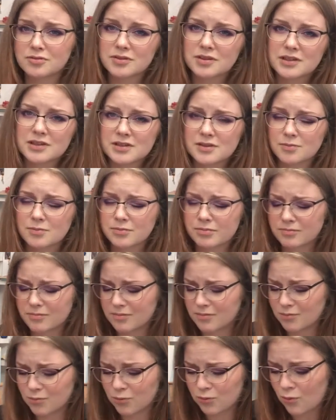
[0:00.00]
It's a
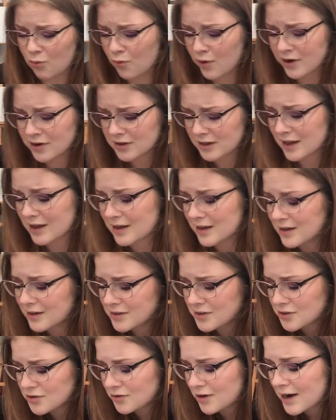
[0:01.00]
weird like
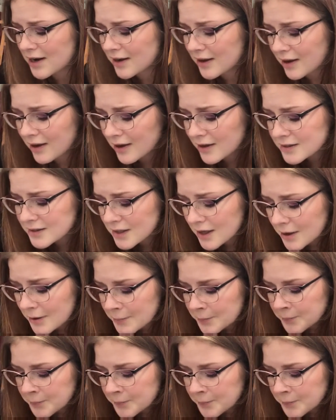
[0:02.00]
Easter egg, I guess.